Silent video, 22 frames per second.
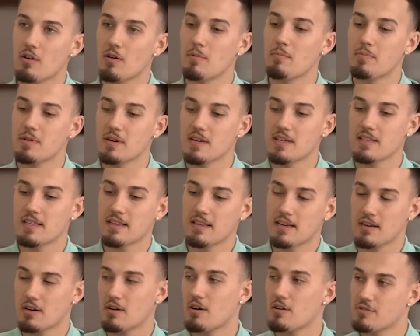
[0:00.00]
the company that
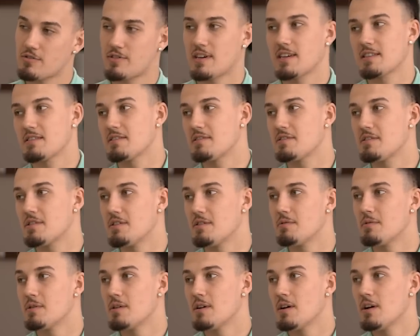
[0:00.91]
they're contracted
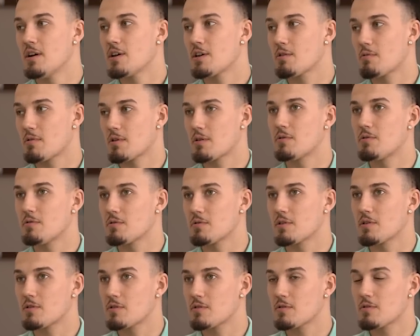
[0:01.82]
to. You want to call
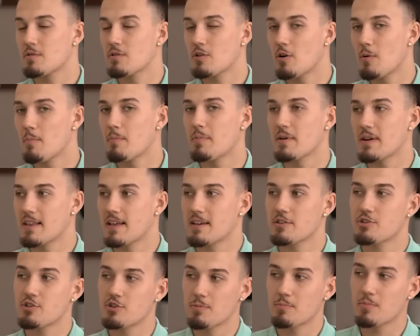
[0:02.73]
the company
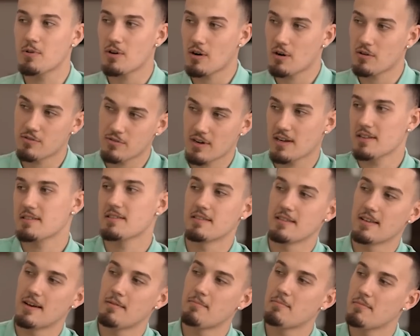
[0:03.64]
that's
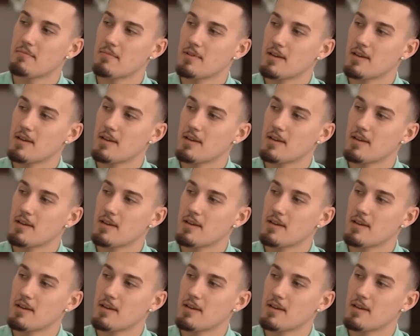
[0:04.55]
subcontracting them.